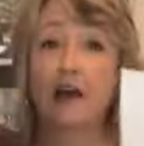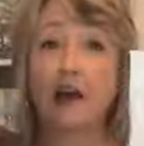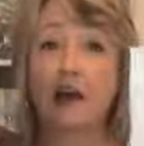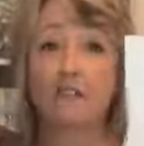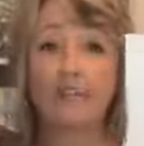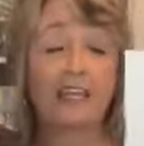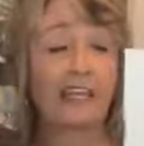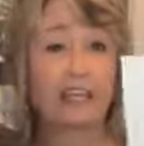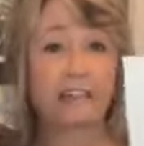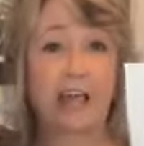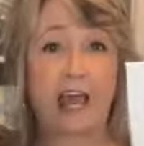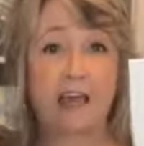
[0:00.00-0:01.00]
on
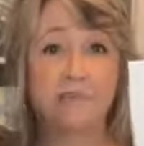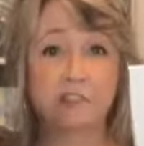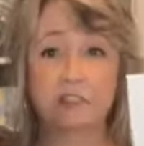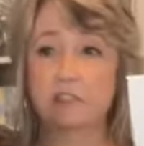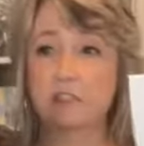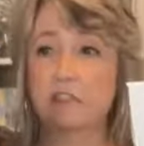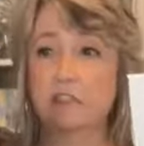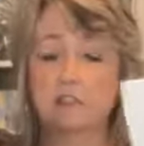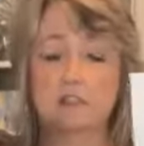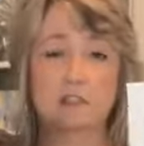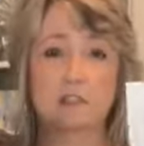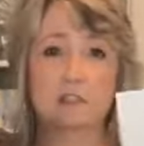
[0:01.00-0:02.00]
these after
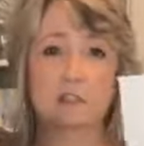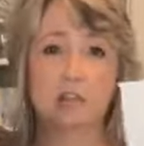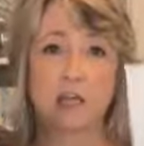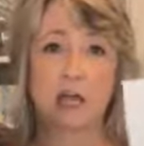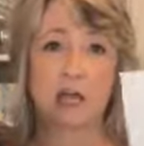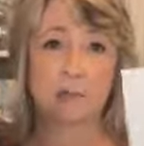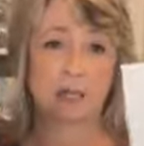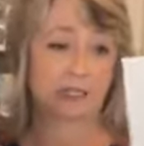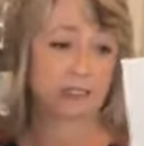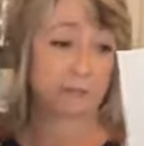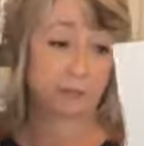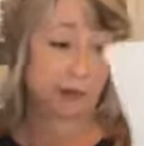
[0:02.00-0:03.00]
I
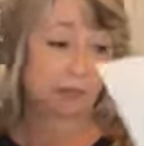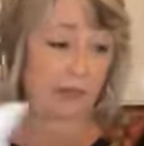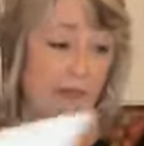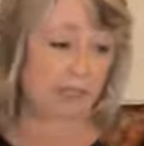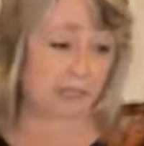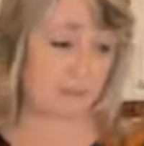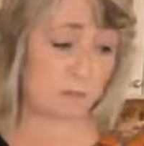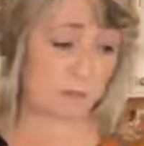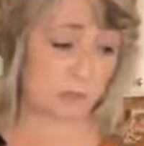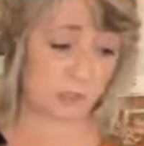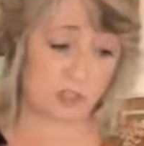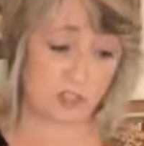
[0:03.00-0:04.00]
paint spray painted them
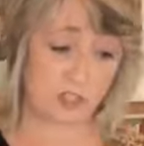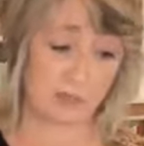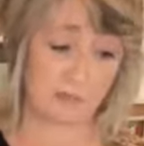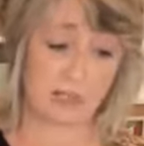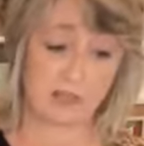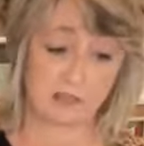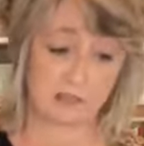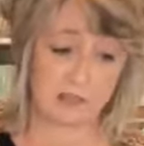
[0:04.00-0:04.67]
with a Sharpie,